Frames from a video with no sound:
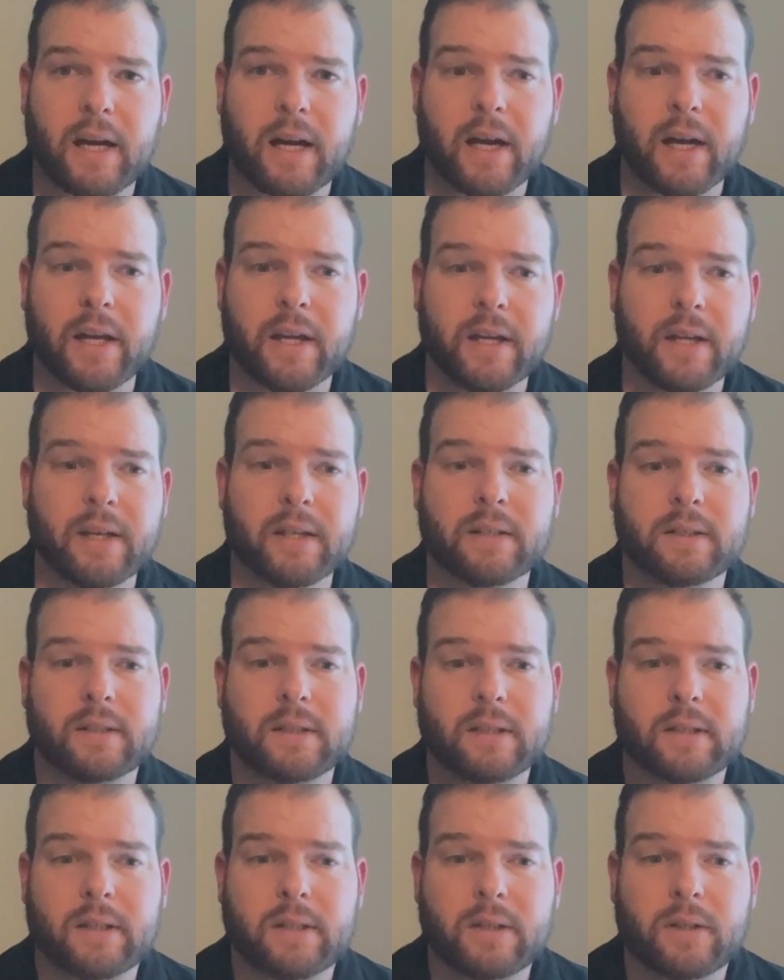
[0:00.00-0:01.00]
I
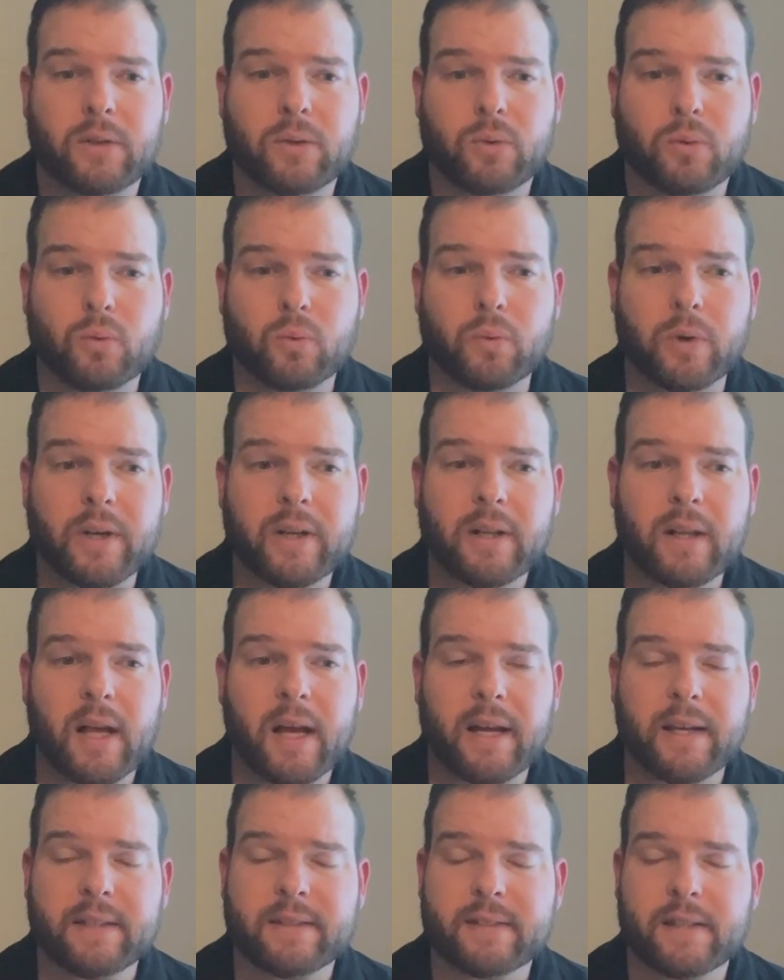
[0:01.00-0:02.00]

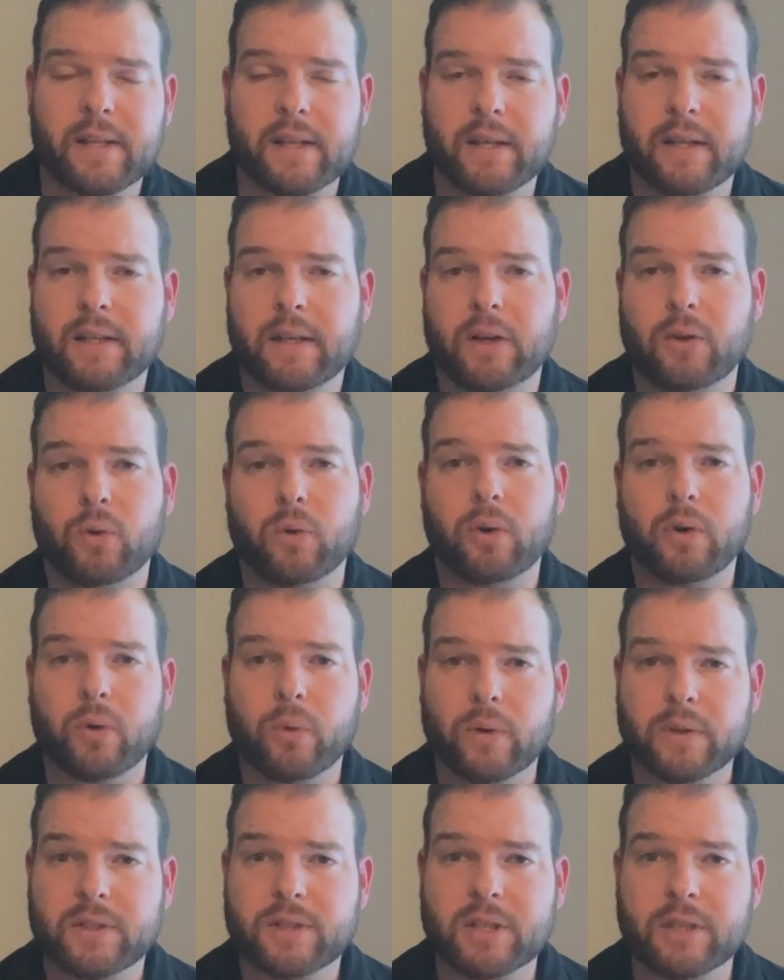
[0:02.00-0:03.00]
realized that in order to
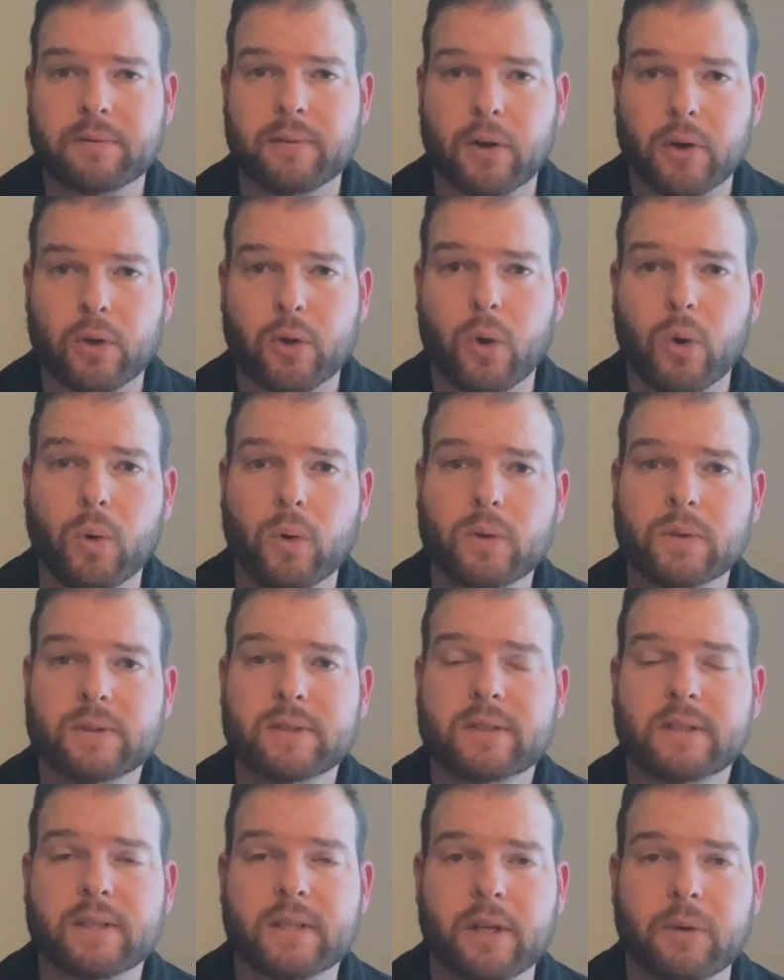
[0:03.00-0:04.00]
achieve our
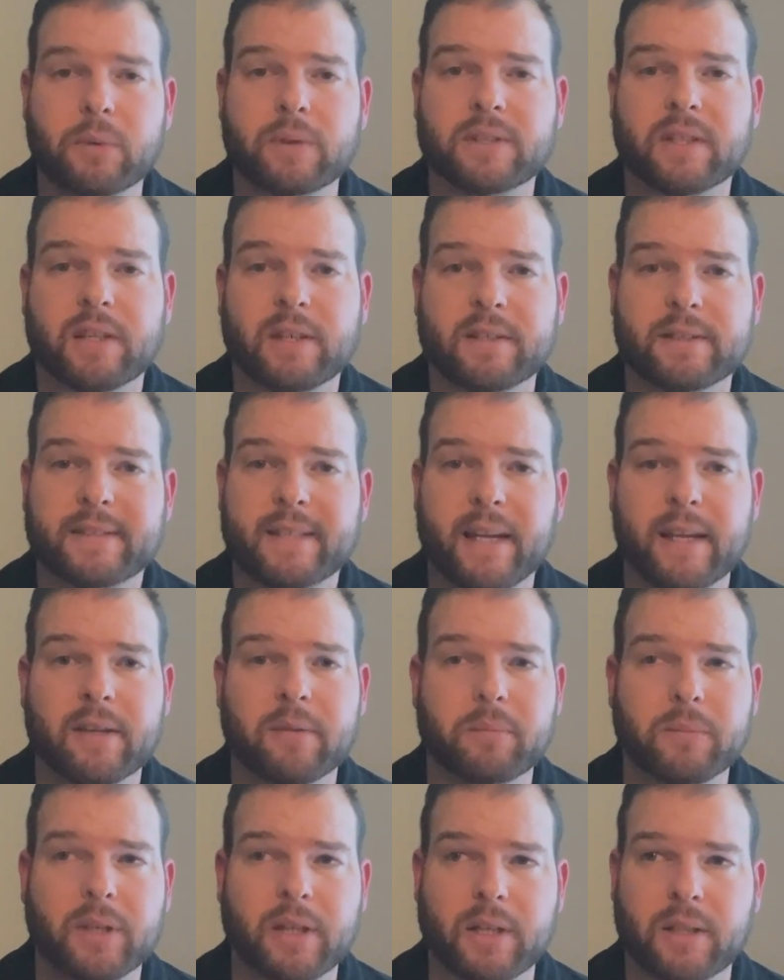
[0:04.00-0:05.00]
goals, it was going to
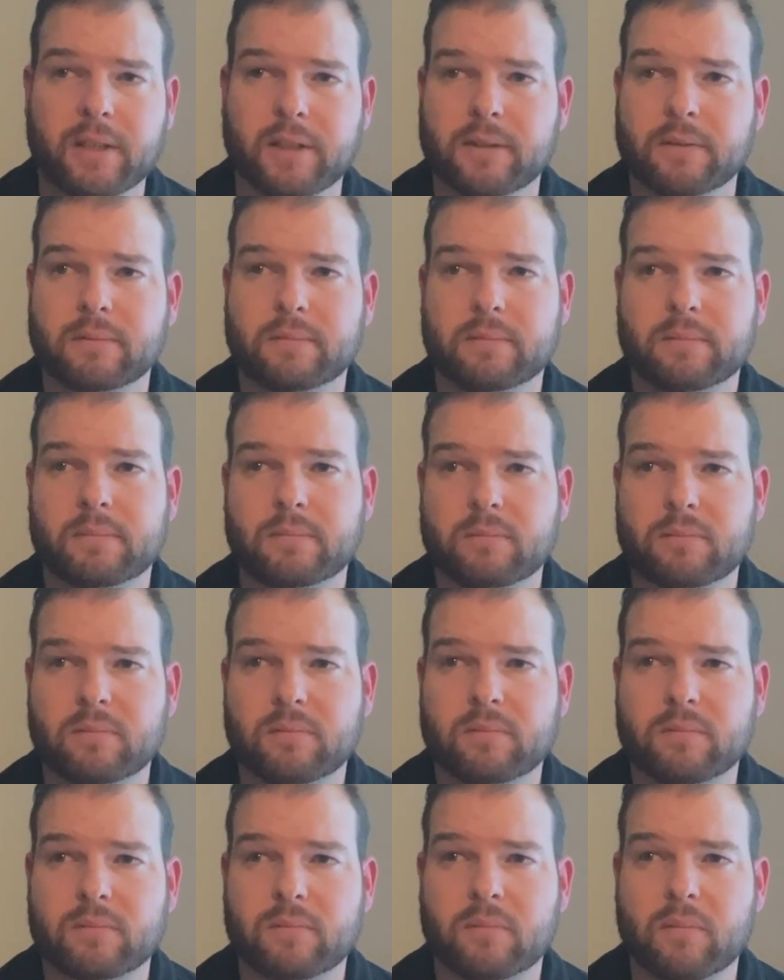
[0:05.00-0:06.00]
take me
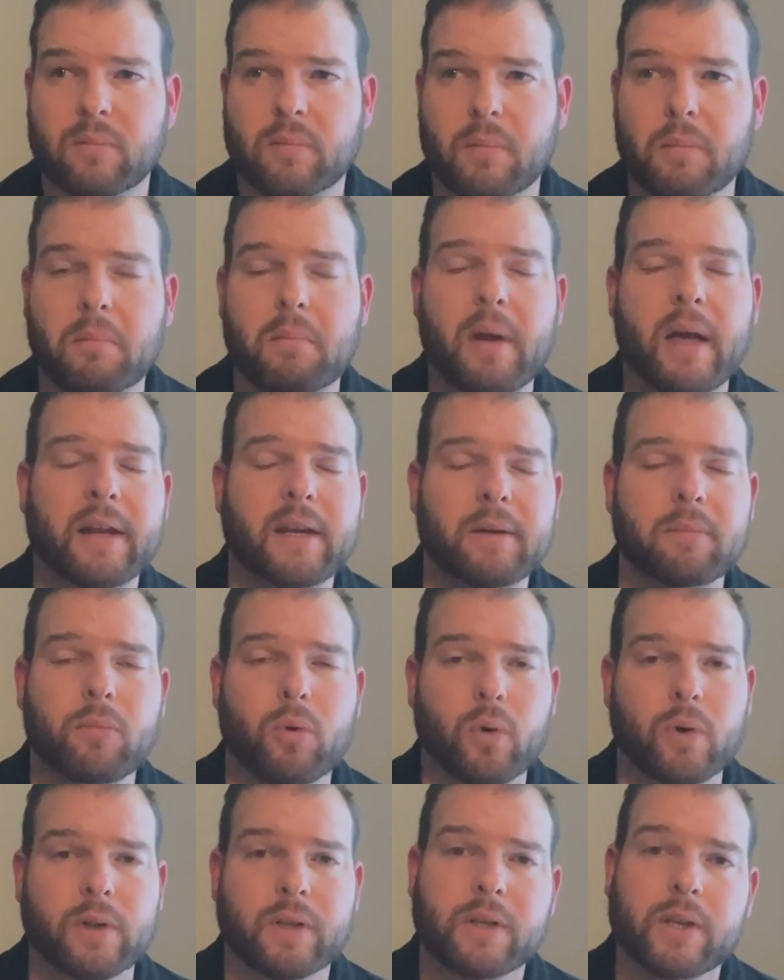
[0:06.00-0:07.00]
many
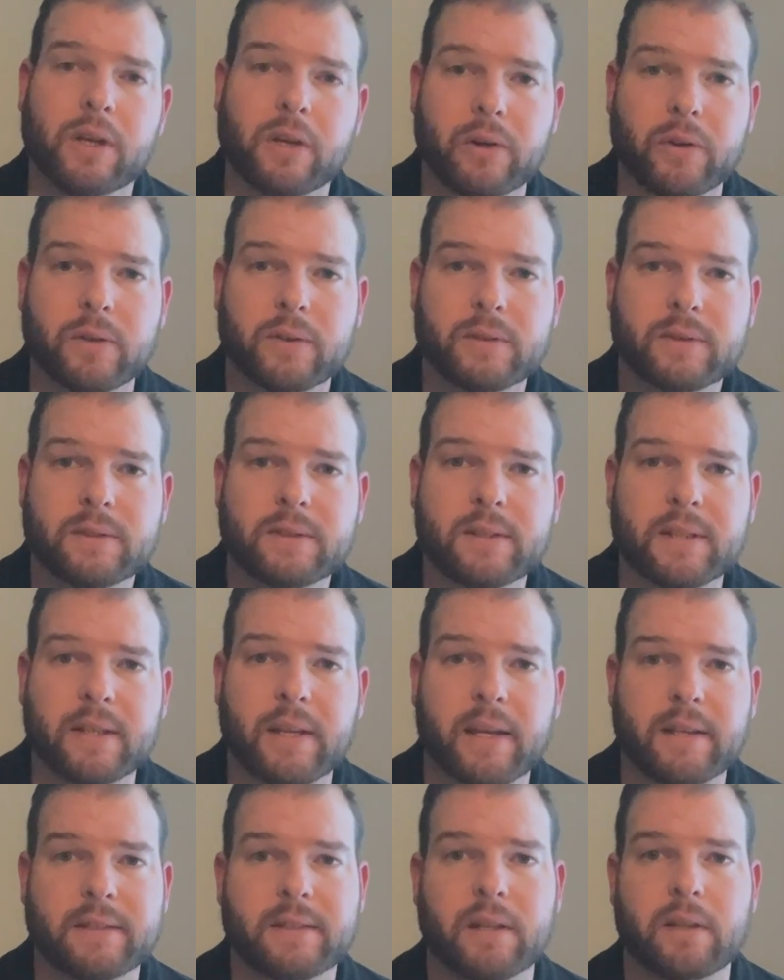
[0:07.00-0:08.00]
more years to
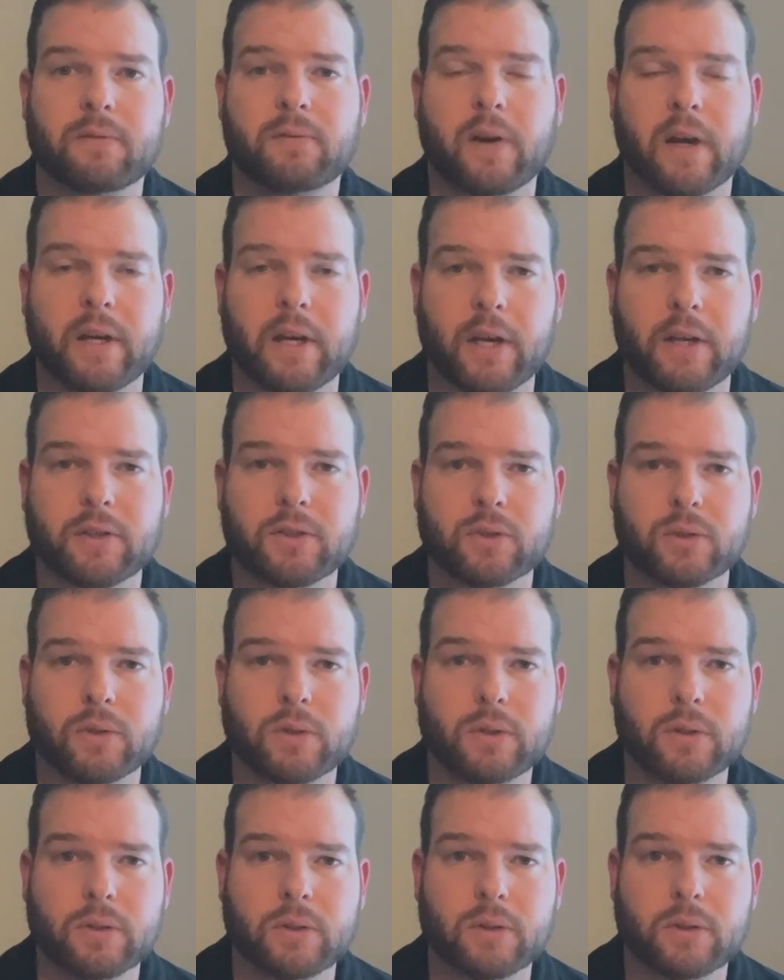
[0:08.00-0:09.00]
get to the
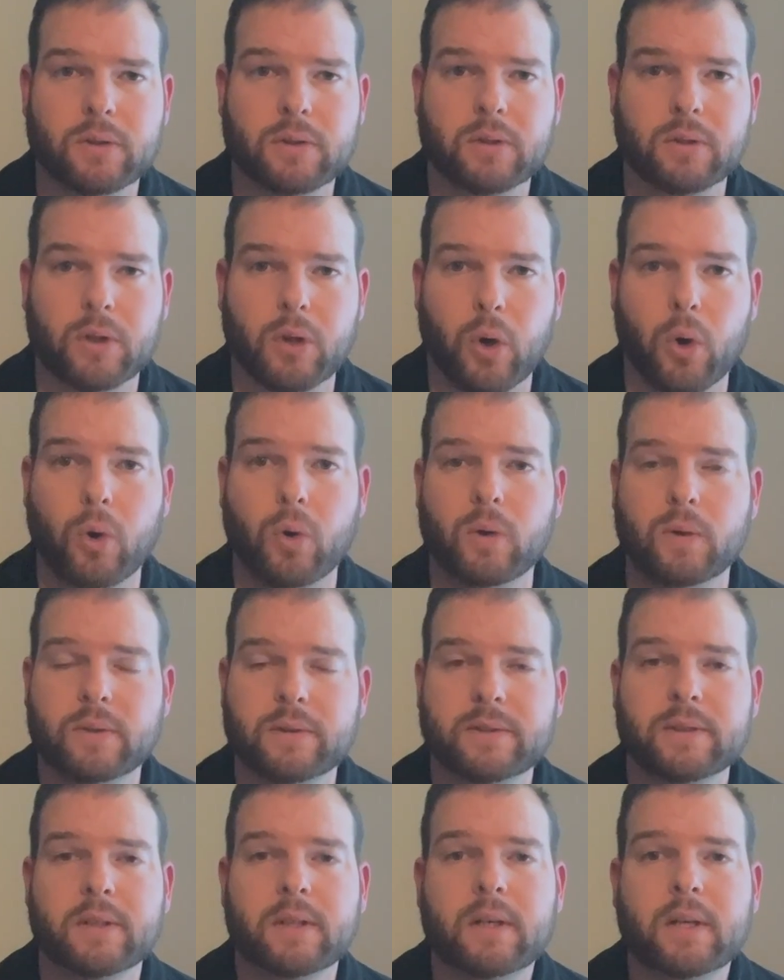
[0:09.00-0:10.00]
financial
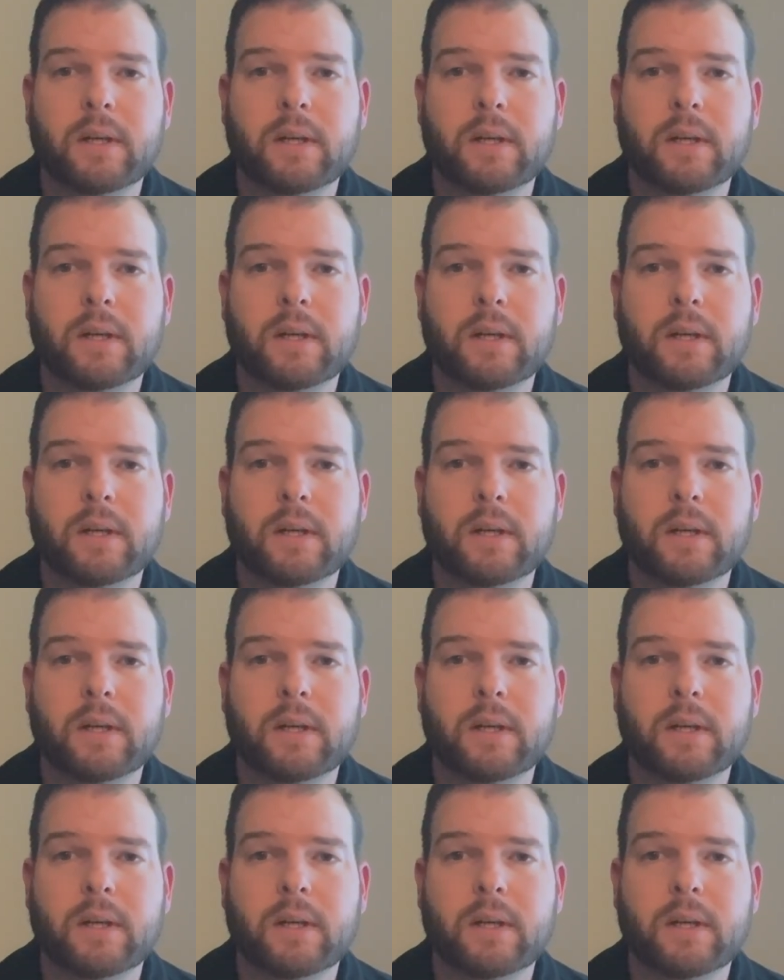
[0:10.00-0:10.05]
goals